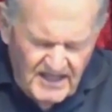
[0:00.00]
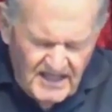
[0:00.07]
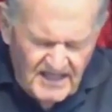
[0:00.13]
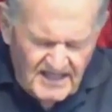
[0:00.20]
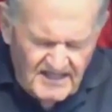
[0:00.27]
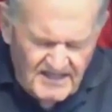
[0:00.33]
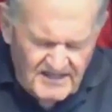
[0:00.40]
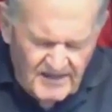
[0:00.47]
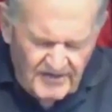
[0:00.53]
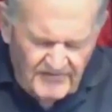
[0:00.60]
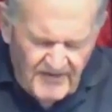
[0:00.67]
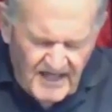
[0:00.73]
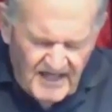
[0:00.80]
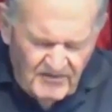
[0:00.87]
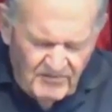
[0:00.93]
And so,
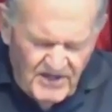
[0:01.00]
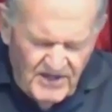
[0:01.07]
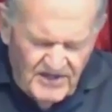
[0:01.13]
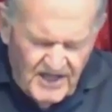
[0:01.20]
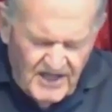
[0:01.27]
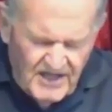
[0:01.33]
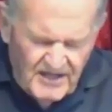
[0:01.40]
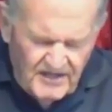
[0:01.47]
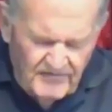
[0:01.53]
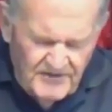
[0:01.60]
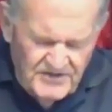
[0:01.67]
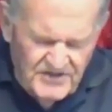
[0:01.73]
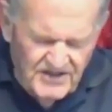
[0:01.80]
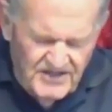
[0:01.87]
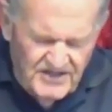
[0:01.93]
Father, we thank you for
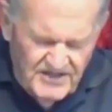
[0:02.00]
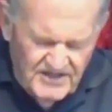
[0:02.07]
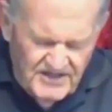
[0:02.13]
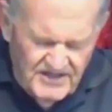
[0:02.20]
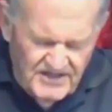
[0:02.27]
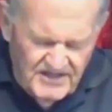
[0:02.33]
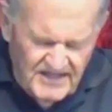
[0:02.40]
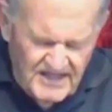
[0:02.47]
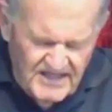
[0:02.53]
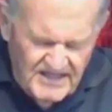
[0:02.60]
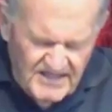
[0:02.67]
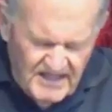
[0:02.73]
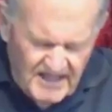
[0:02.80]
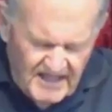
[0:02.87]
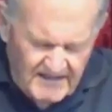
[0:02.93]
Jesus. In his
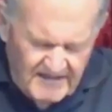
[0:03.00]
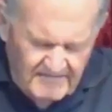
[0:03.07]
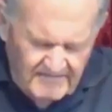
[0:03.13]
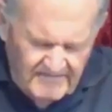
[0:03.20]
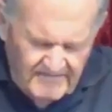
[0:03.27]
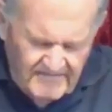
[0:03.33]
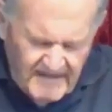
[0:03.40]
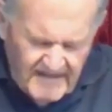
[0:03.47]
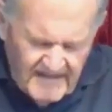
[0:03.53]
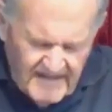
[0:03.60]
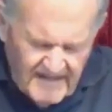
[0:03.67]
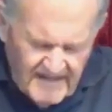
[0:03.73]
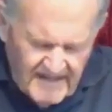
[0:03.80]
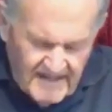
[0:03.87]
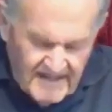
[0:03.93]
name,
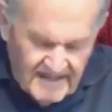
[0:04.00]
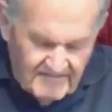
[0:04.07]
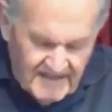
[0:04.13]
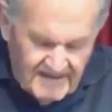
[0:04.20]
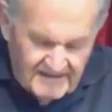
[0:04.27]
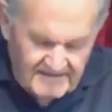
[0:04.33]
amen.